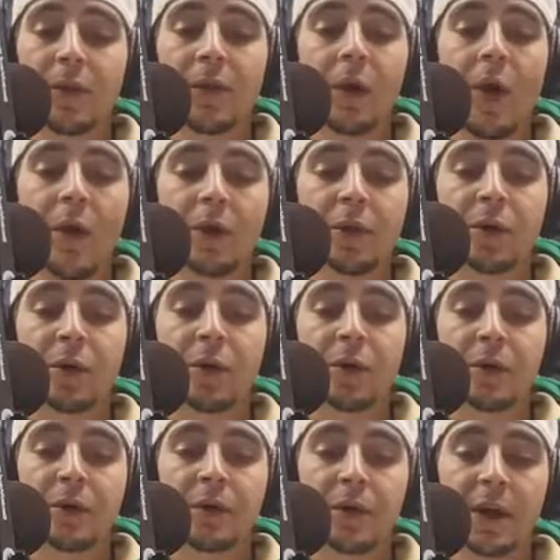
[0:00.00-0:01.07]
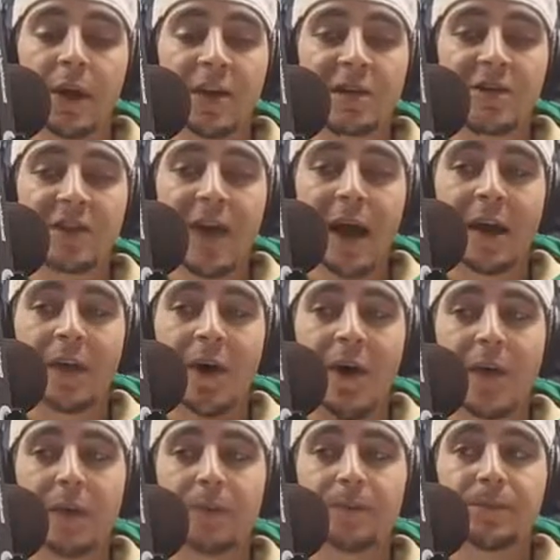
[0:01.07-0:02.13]
they're all doing it. He just got
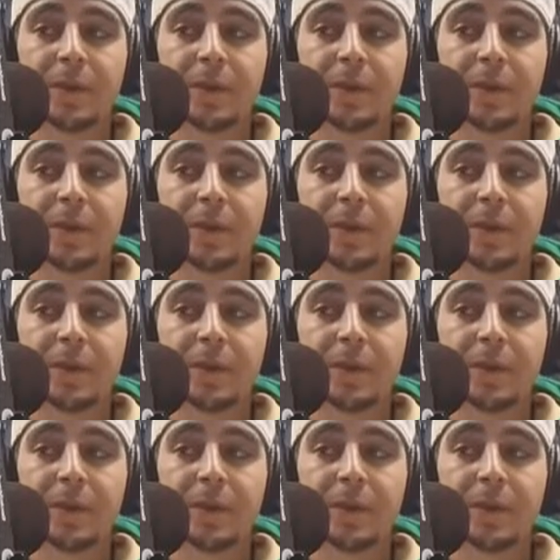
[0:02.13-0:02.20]
caught.